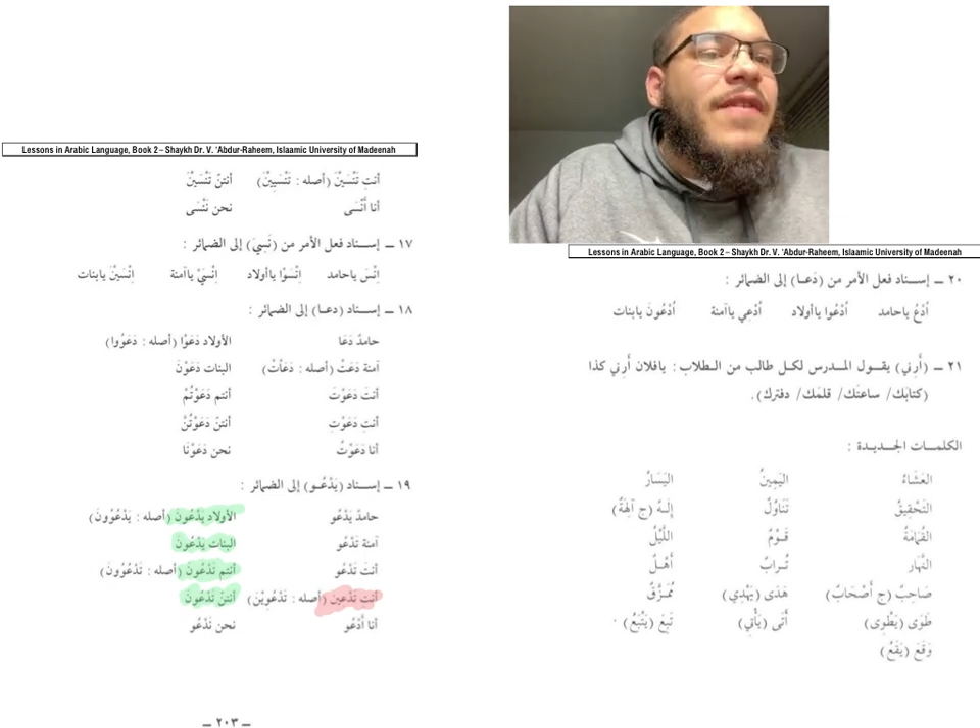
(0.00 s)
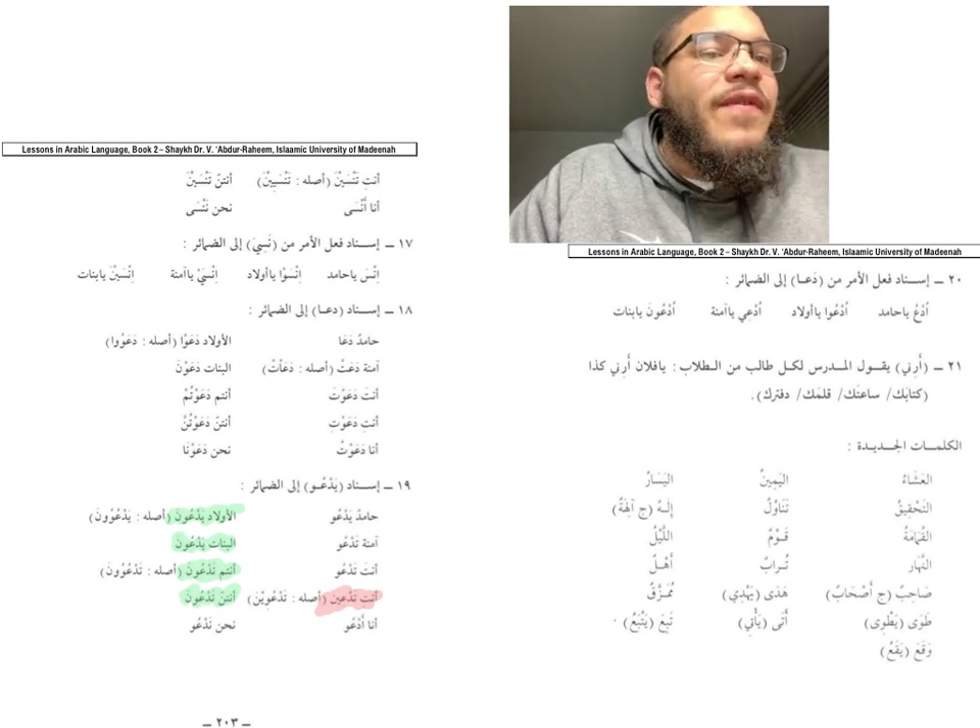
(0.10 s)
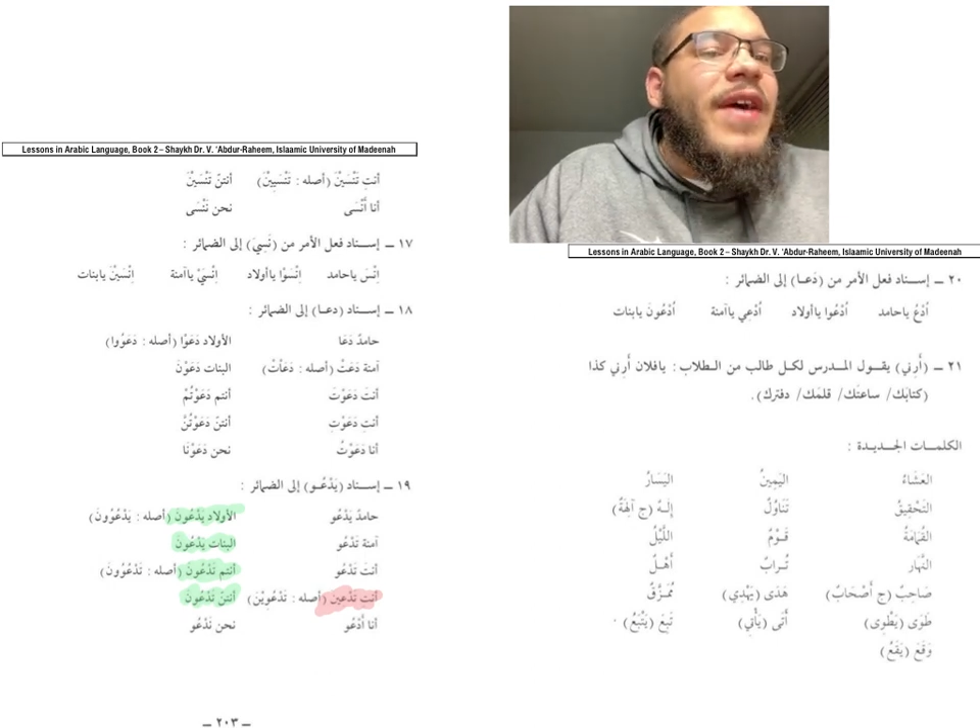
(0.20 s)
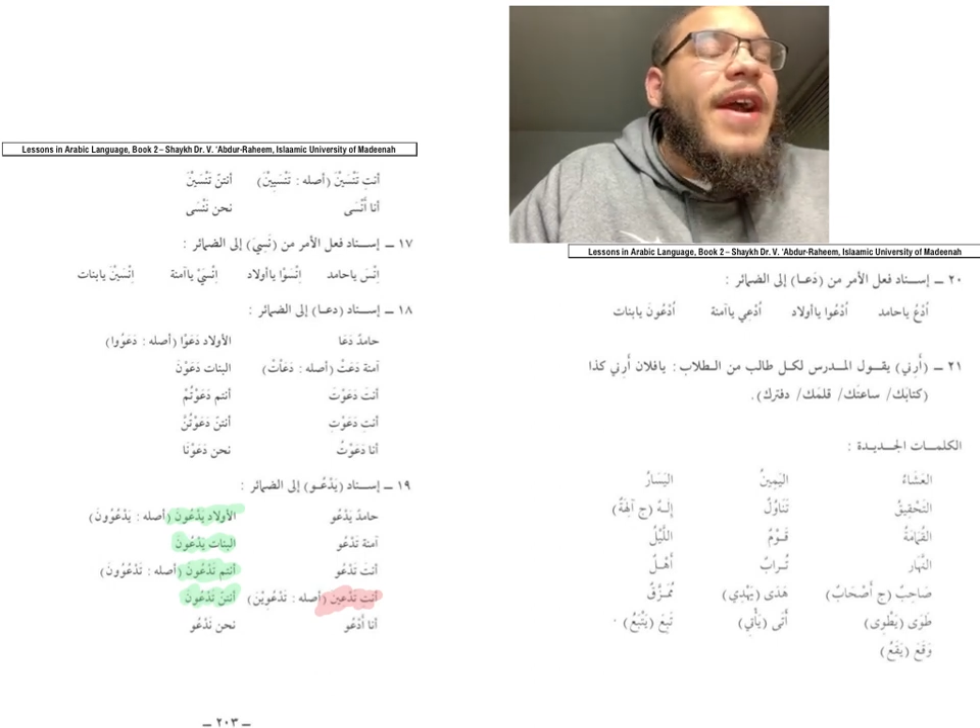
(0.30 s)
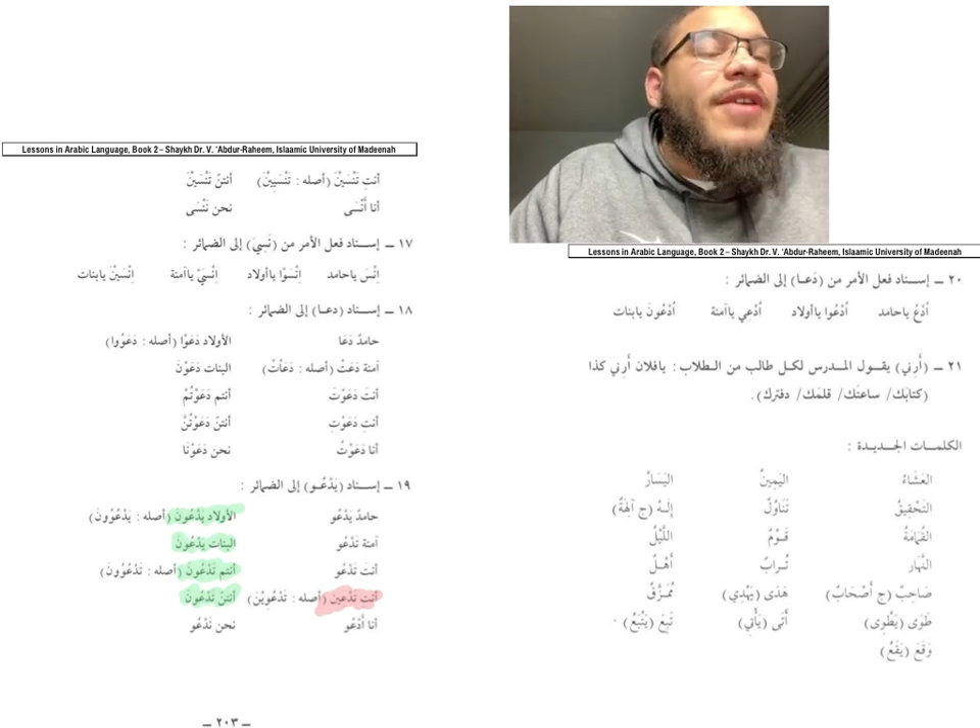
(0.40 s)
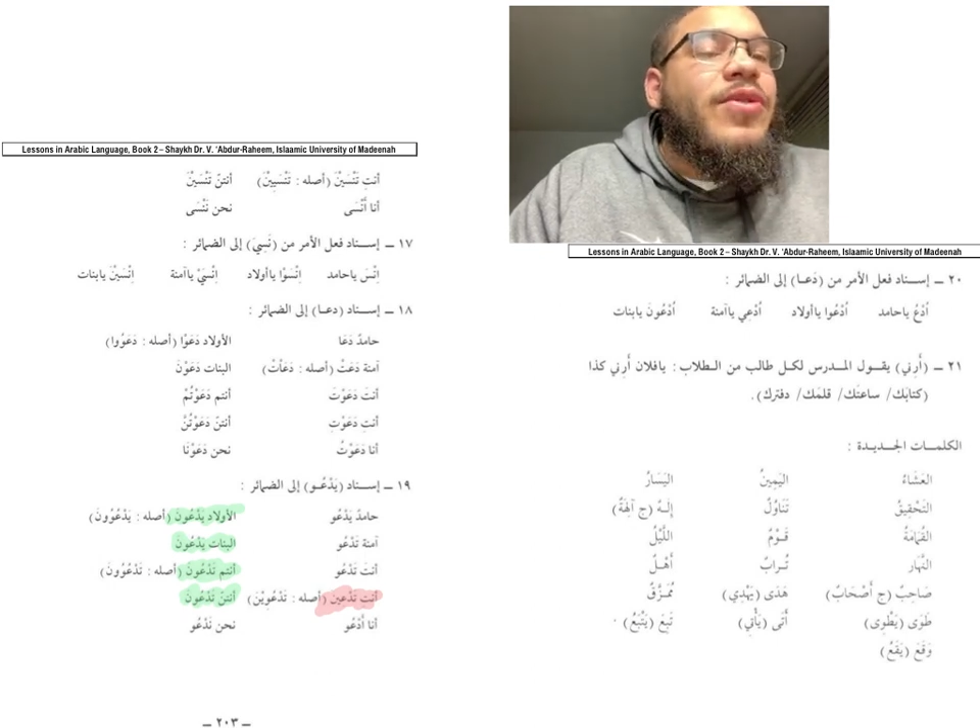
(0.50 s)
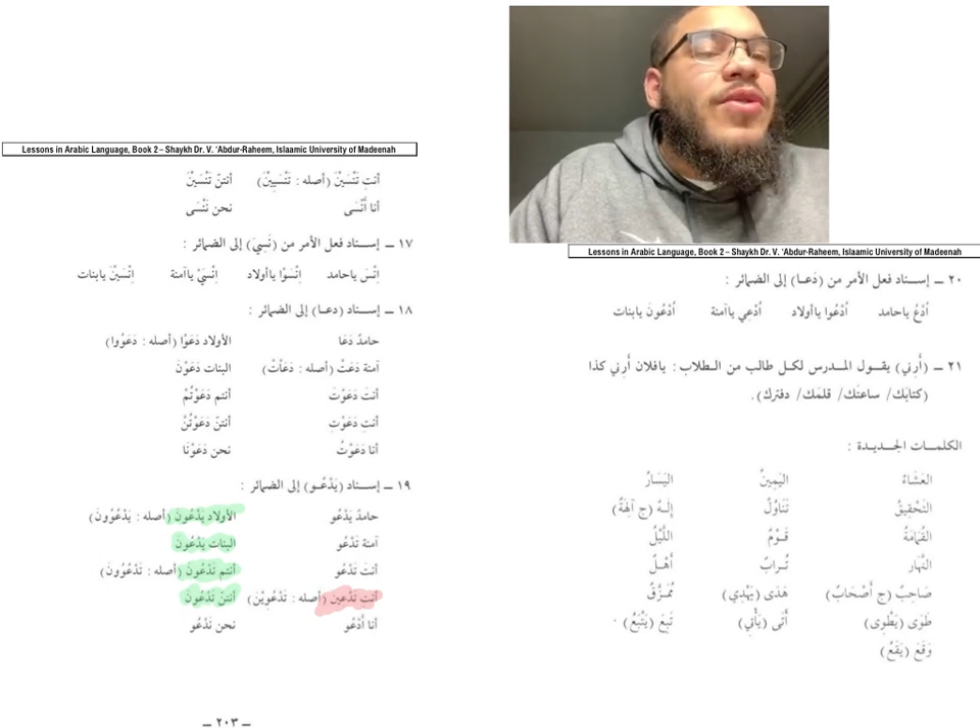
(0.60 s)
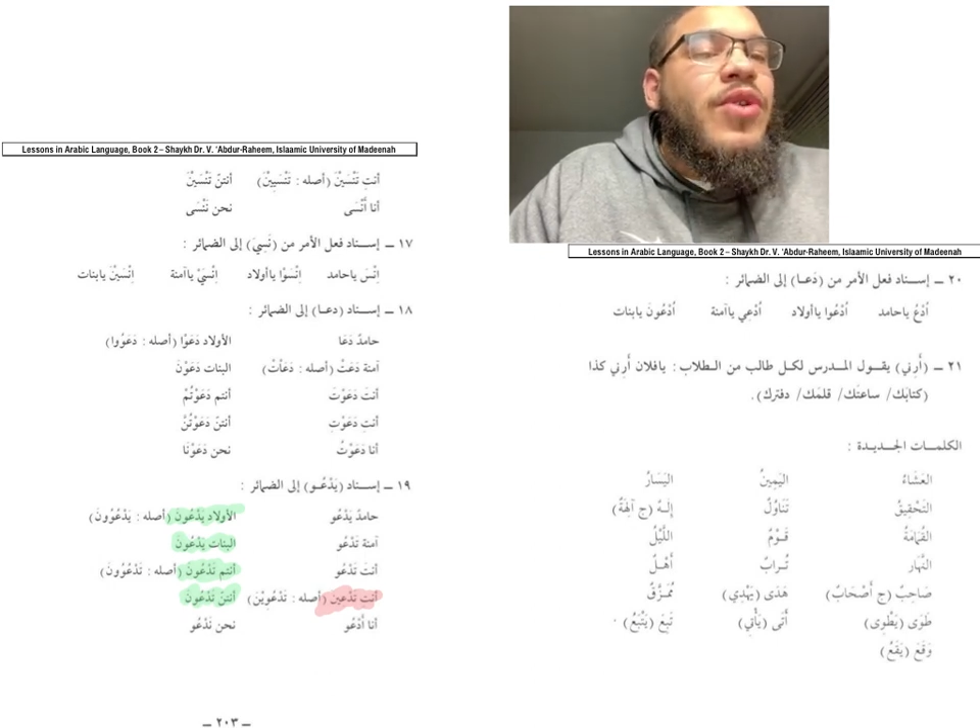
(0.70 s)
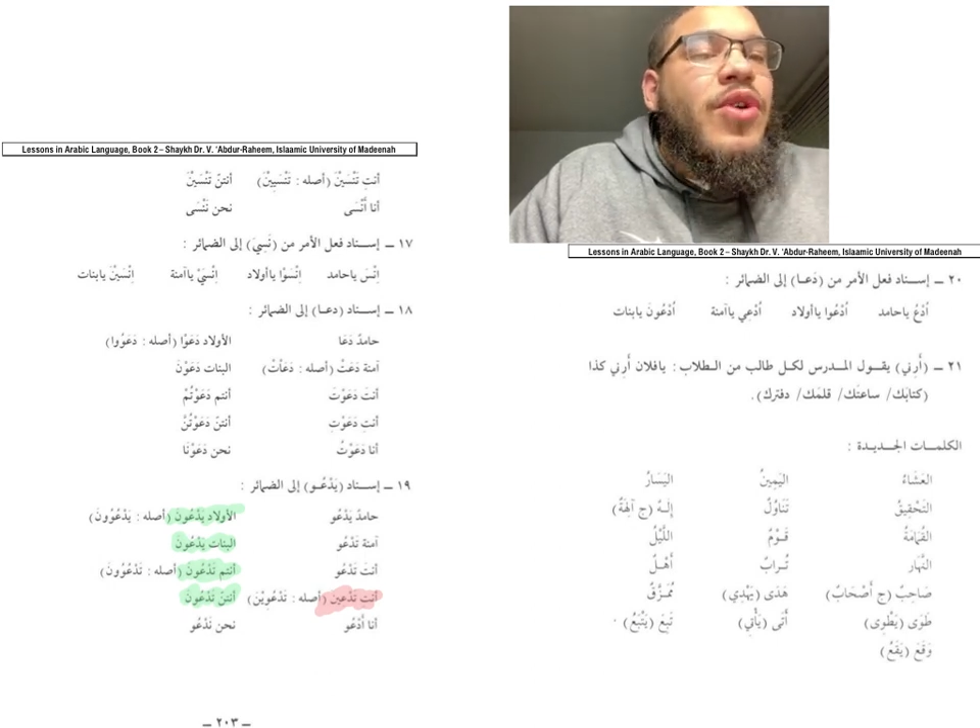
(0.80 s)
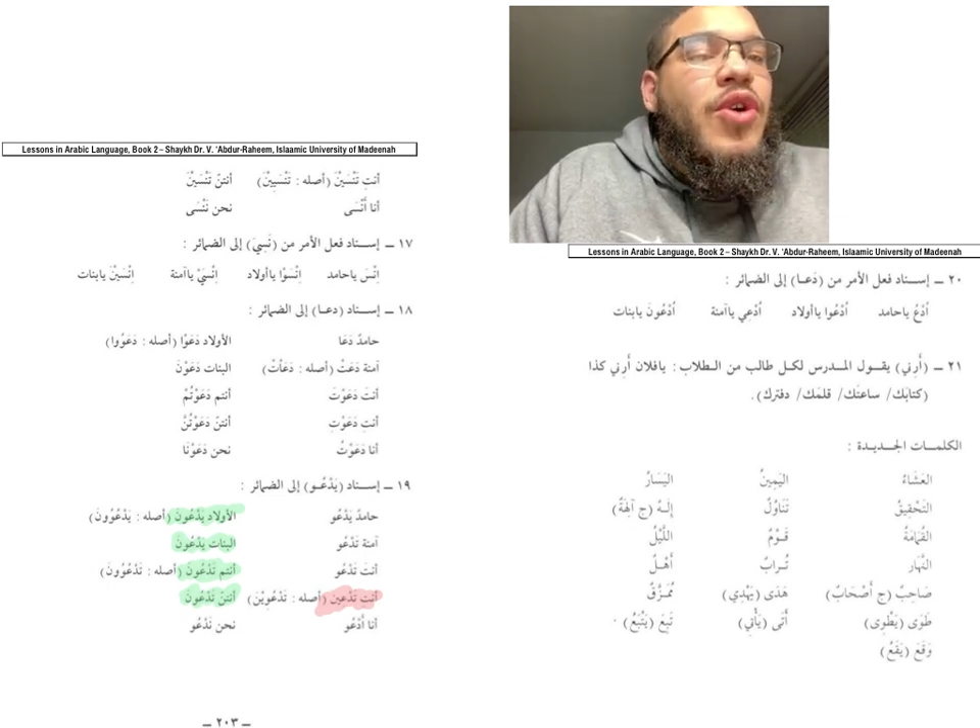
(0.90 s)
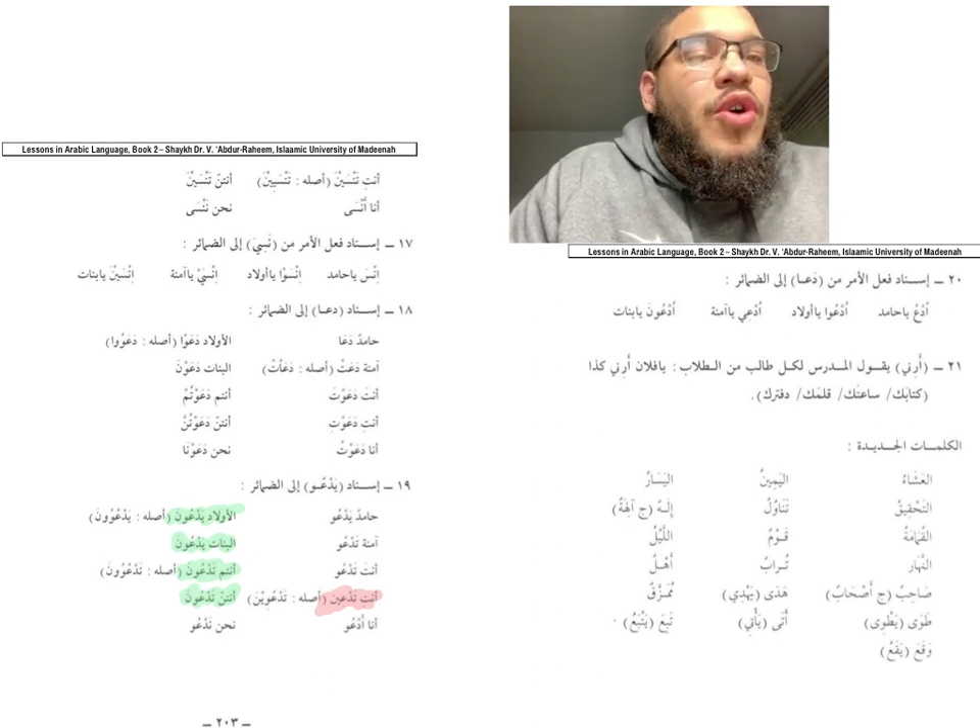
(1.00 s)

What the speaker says: final